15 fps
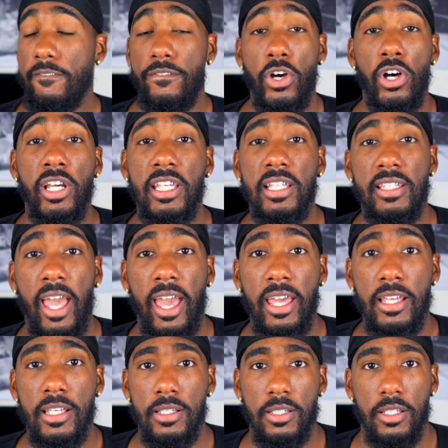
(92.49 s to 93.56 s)
30
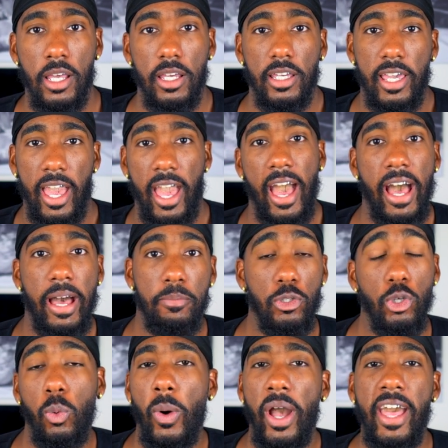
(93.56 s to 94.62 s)
days get abs
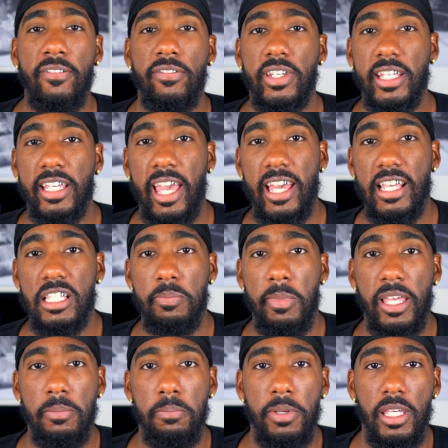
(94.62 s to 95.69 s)
or whatever the case
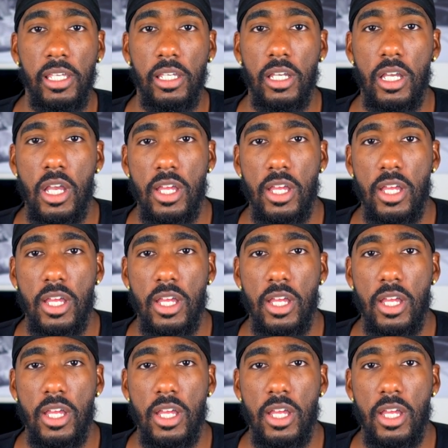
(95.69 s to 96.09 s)
may be.